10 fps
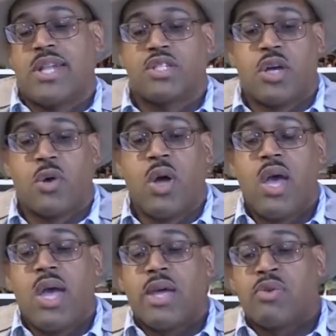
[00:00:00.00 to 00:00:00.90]
So
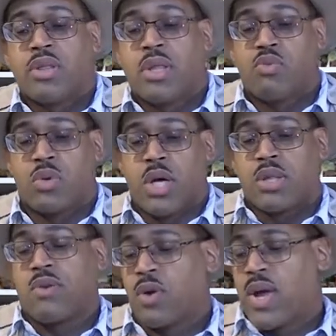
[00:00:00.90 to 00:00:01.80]
it's one of those things, close
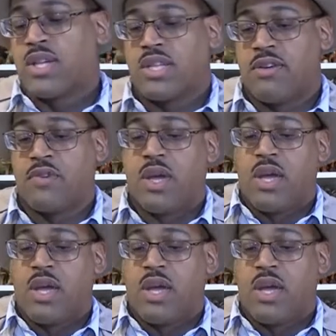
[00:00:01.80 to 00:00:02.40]
living relative.